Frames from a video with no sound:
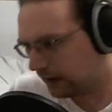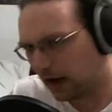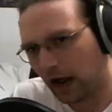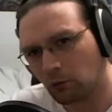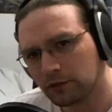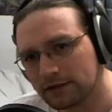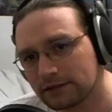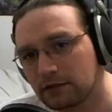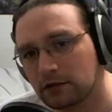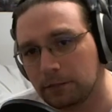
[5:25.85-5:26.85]
Now, how would
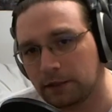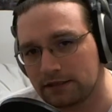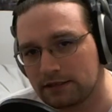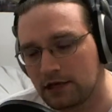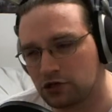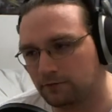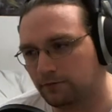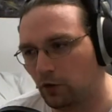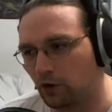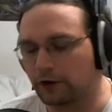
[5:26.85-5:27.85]
this kill the PlayStation
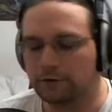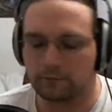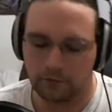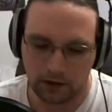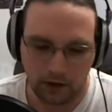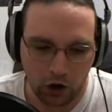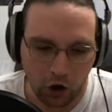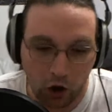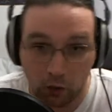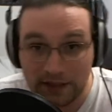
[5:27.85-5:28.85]
4?
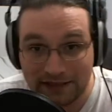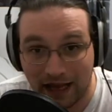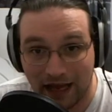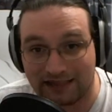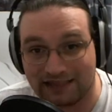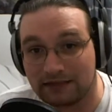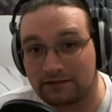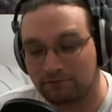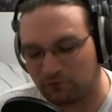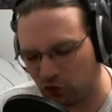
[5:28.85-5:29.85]
Always On is a
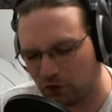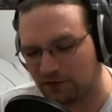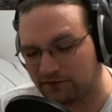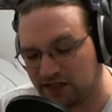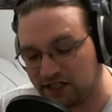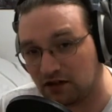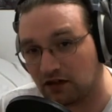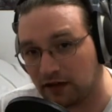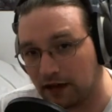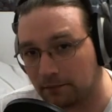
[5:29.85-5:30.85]
form of
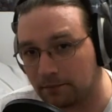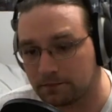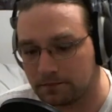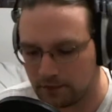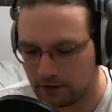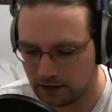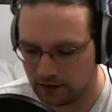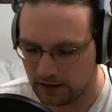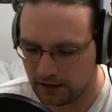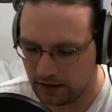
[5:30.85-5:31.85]
DRM.
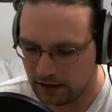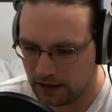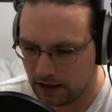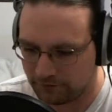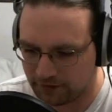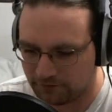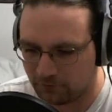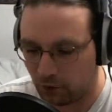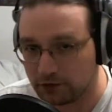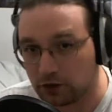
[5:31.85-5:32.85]
If they
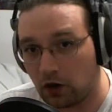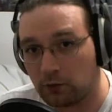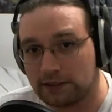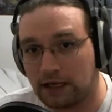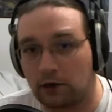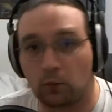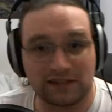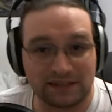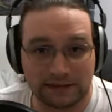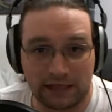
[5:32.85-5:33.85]
force Always On,
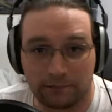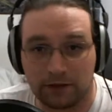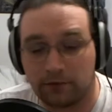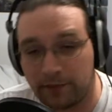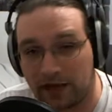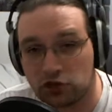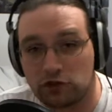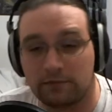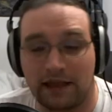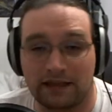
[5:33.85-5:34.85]
what's to stop them from
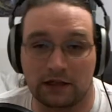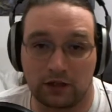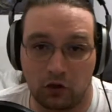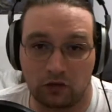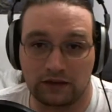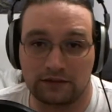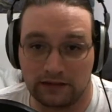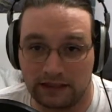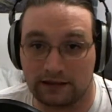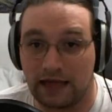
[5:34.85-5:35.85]
actually making a code to
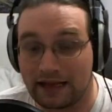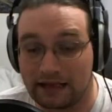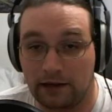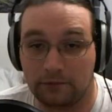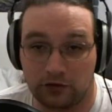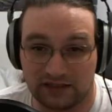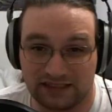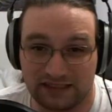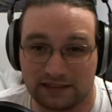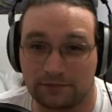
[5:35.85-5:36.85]
link that game to your
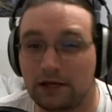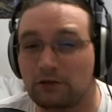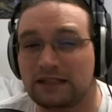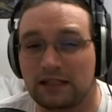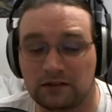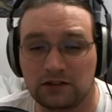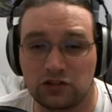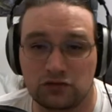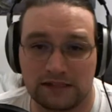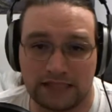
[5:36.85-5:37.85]
system? It would kill the
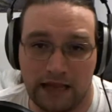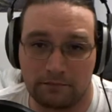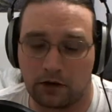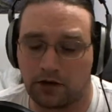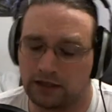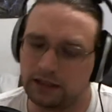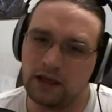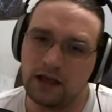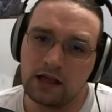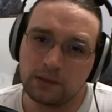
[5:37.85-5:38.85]
used game market.
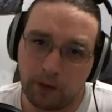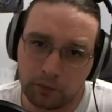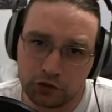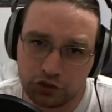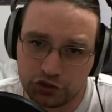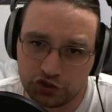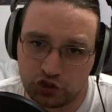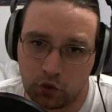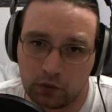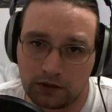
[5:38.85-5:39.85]
The publishers
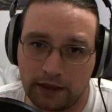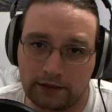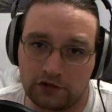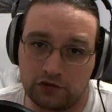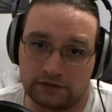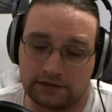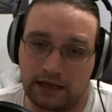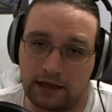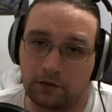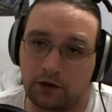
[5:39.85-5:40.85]
don't like the used
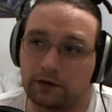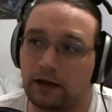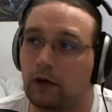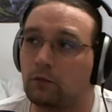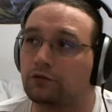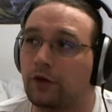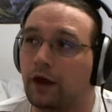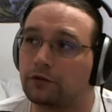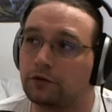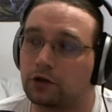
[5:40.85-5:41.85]
game market and would
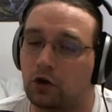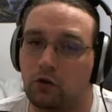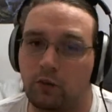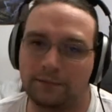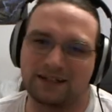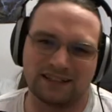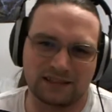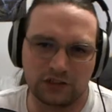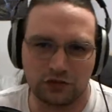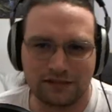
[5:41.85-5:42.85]
rather it go away
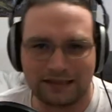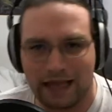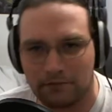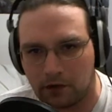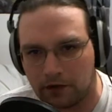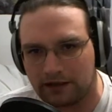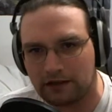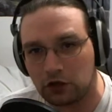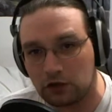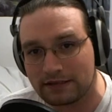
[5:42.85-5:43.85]
because the used game
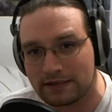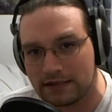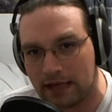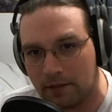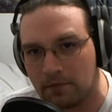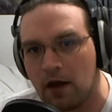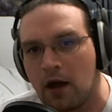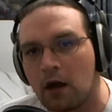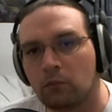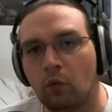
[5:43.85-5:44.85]
market hurts them
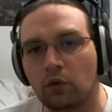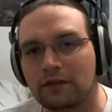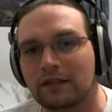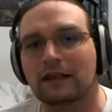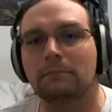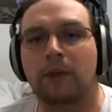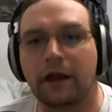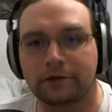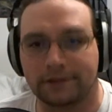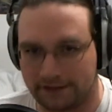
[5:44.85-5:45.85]
more than
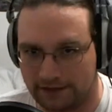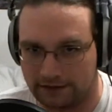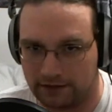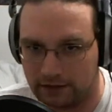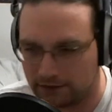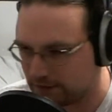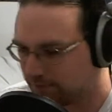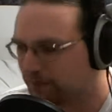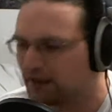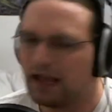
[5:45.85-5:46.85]
piracy
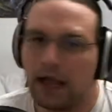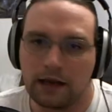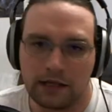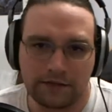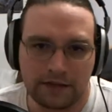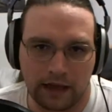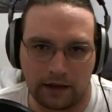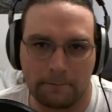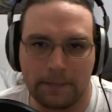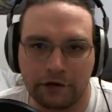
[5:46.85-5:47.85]
does. And even
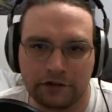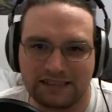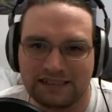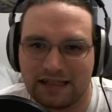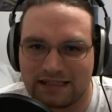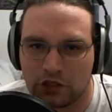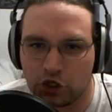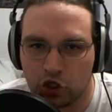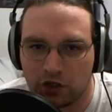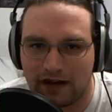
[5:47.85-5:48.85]
then, piracy doesn't
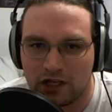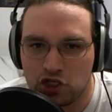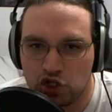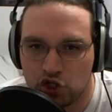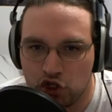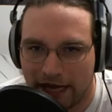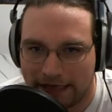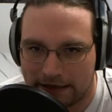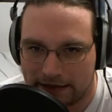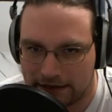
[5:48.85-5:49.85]
hurt
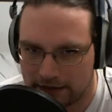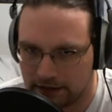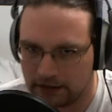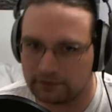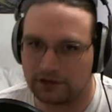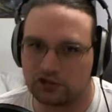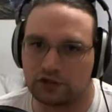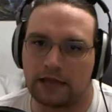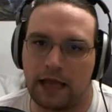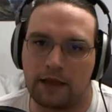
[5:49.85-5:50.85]
shit unless
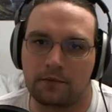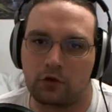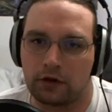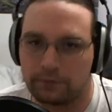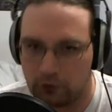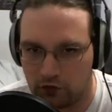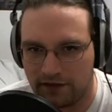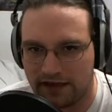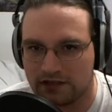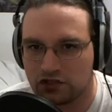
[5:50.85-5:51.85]
your game or
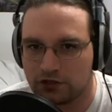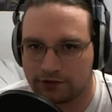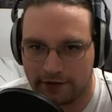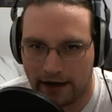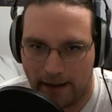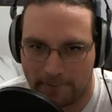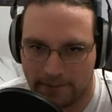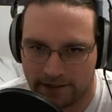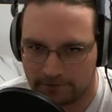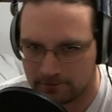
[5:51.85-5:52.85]
movie is crap.